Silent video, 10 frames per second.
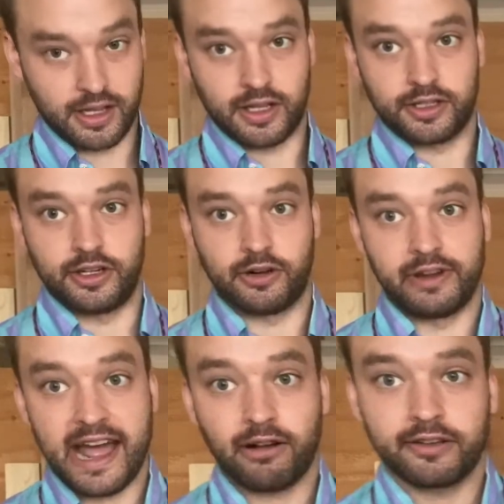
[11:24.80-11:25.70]

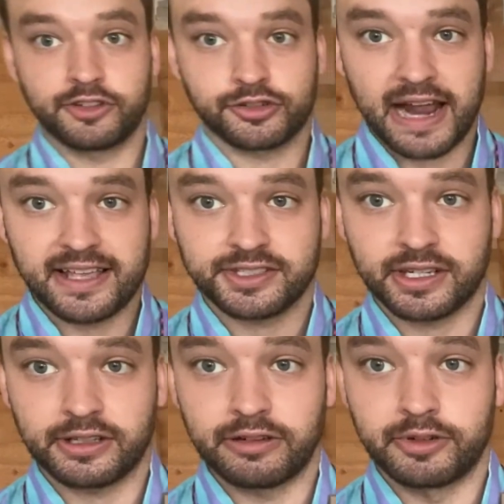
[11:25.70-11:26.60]
Now I've
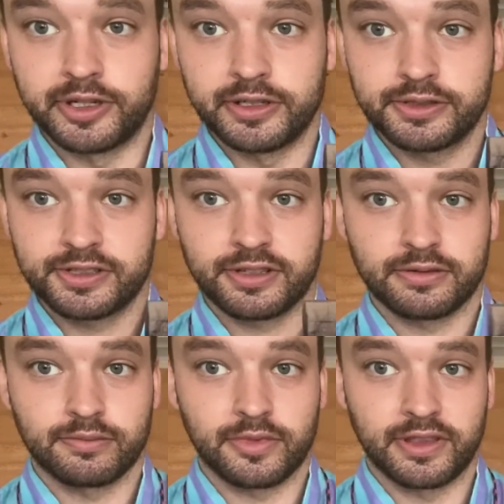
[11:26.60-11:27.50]
drastically reduced
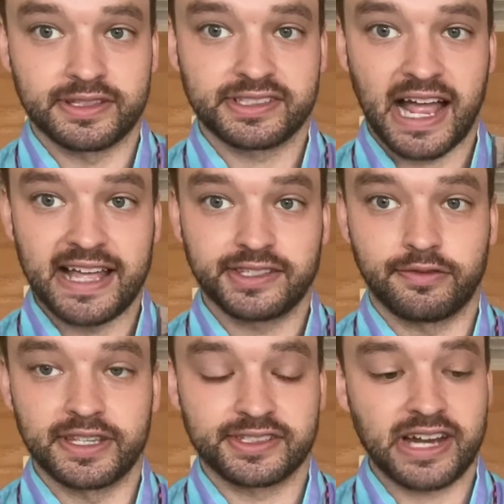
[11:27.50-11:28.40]
the size of
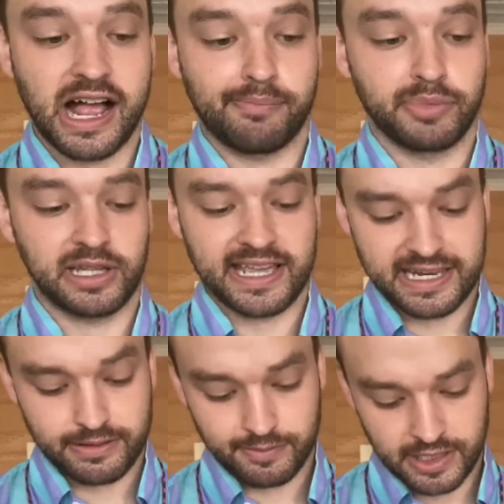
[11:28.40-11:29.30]
this top
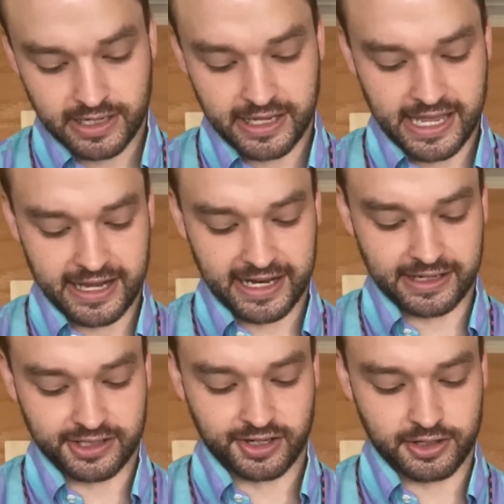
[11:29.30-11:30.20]
plane, and I can
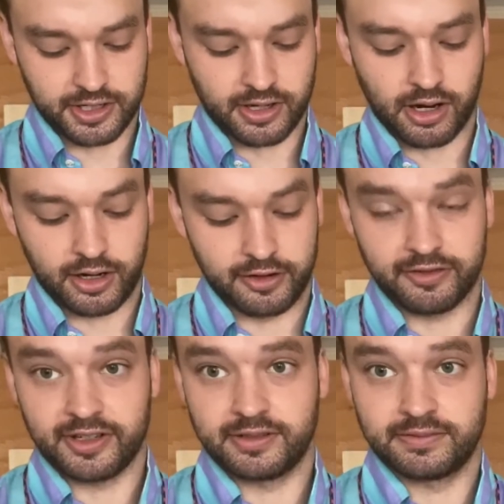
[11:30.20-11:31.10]
start to carve
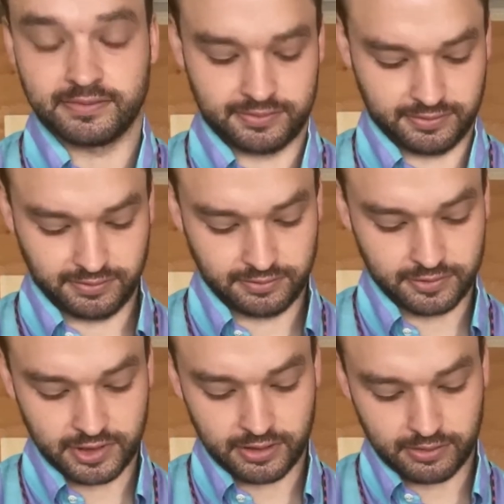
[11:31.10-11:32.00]

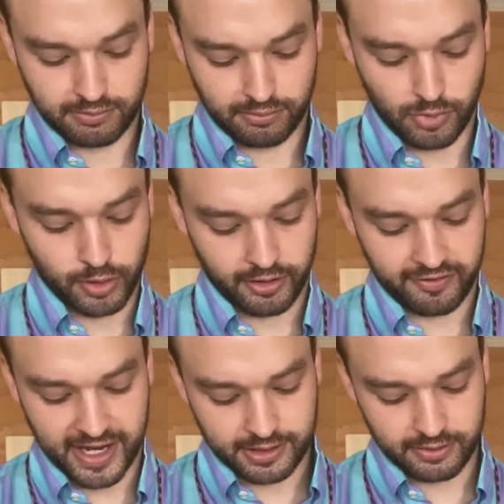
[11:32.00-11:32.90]
more
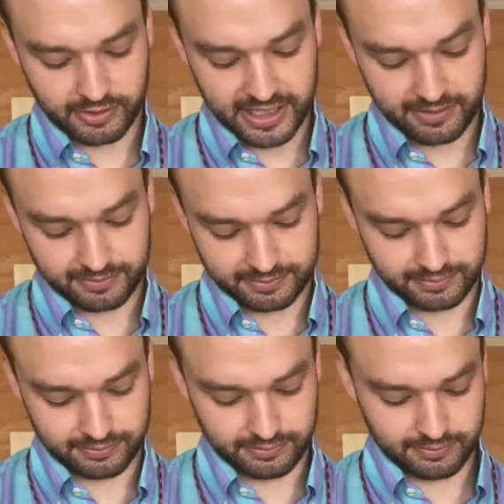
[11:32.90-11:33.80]
effectively.
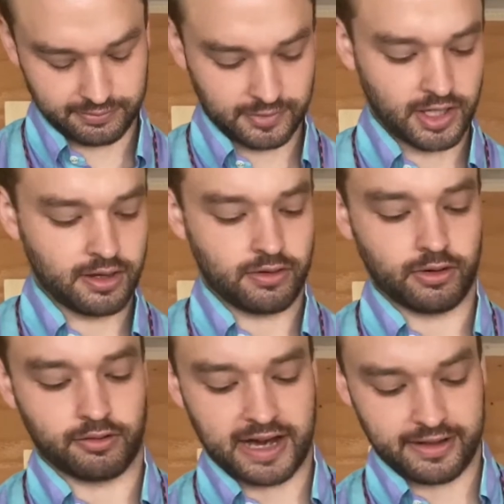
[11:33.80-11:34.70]

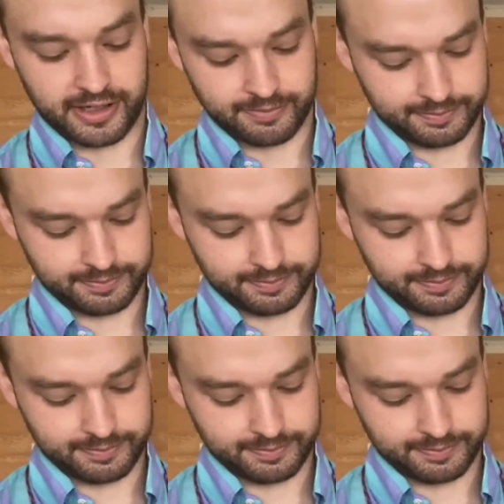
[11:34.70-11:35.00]
Or rather,